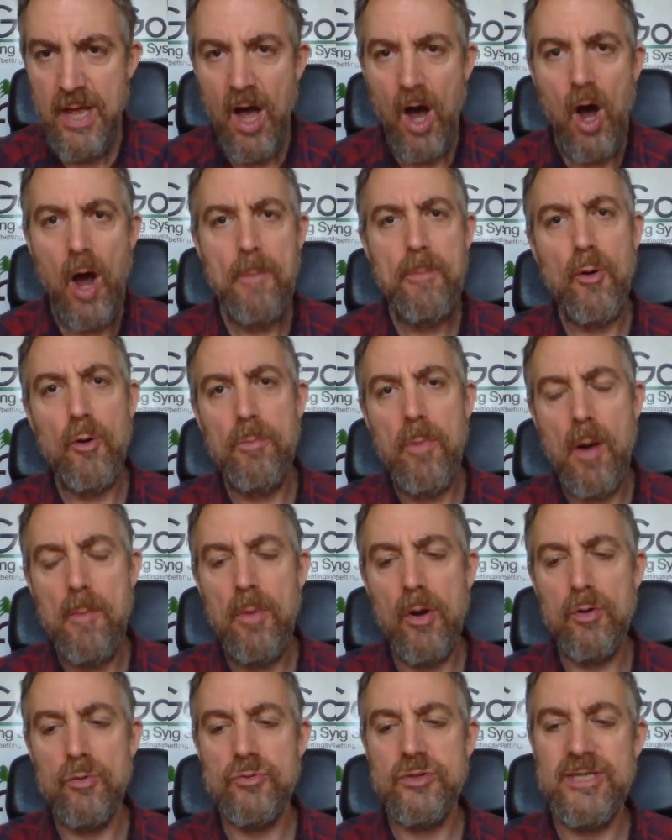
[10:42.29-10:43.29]
I pulled my
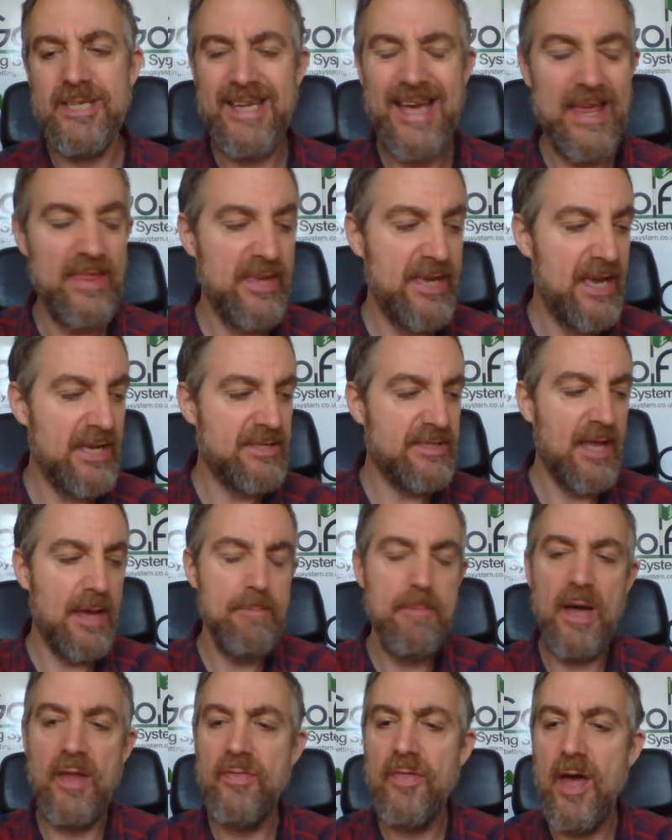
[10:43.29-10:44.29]
model together yesterday,
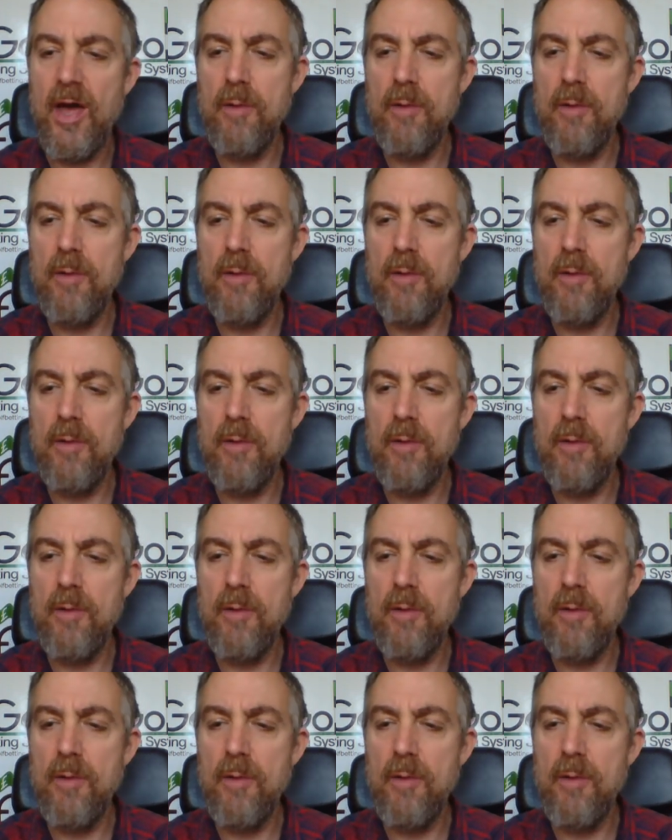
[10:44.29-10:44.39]
Monday.